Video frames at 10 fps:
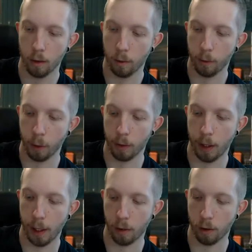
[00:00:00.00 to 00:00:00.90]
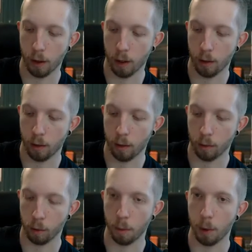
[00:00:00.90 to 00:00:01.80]
fruit's actually
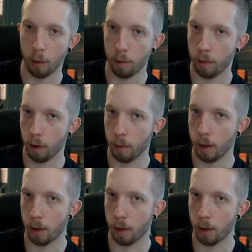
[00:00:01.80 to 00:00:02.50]
removed from it